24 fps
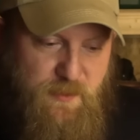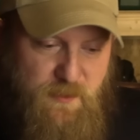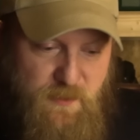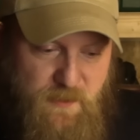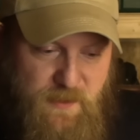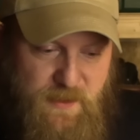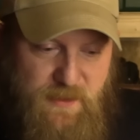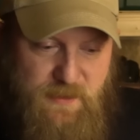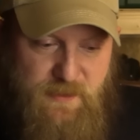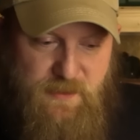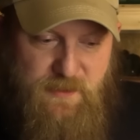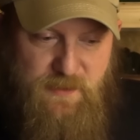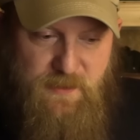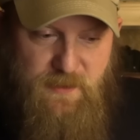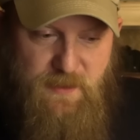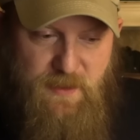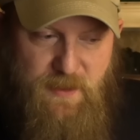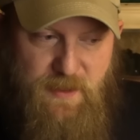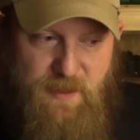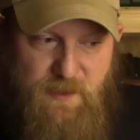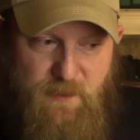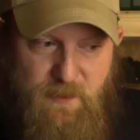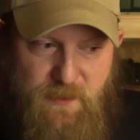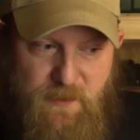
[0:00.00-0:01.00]
point,
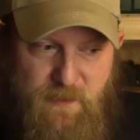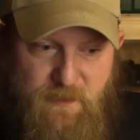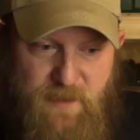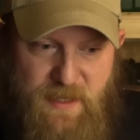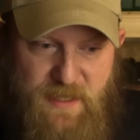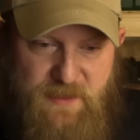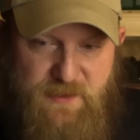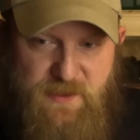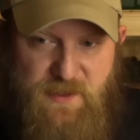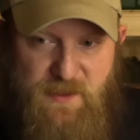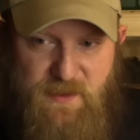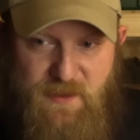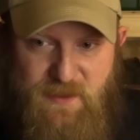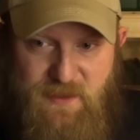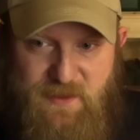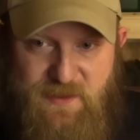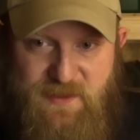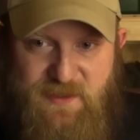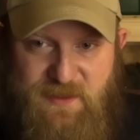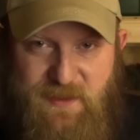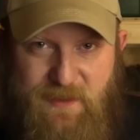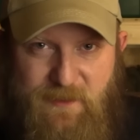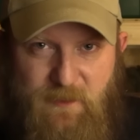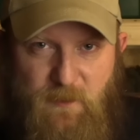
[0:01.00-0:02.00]
I would imagine that a
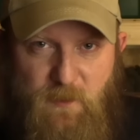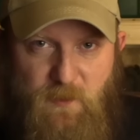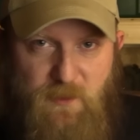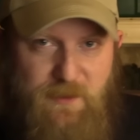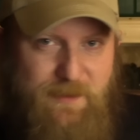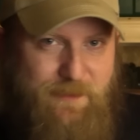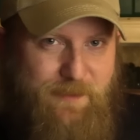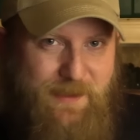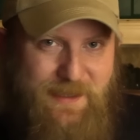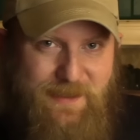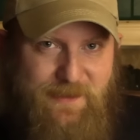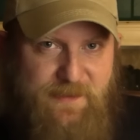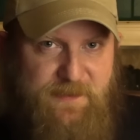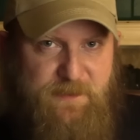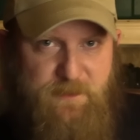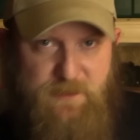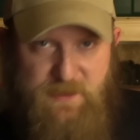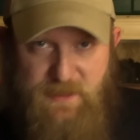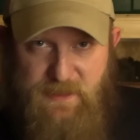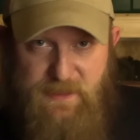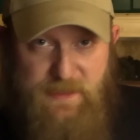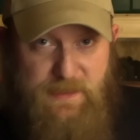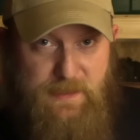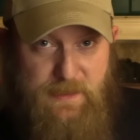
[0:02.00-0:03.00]
sale would be
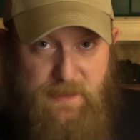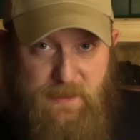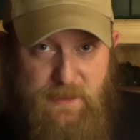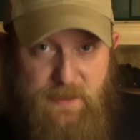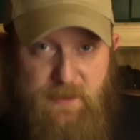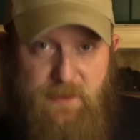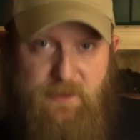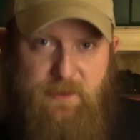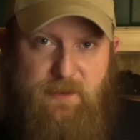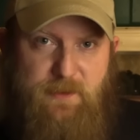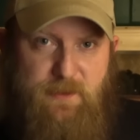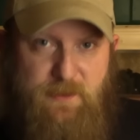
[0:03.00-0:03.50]
completed.